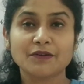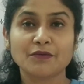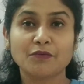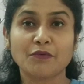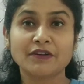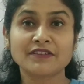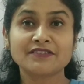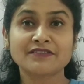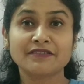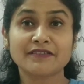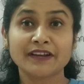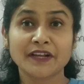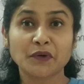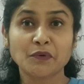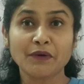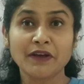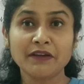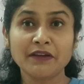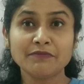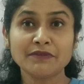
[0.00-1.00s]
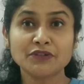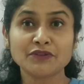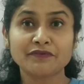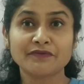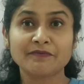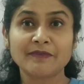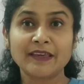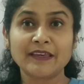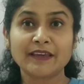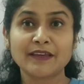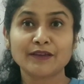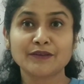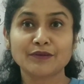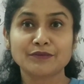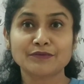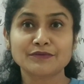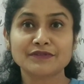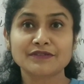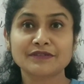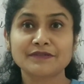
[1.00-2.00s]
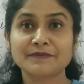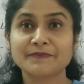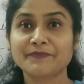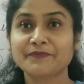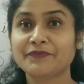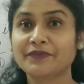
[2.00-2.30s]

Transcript: What's the requirement of making notes?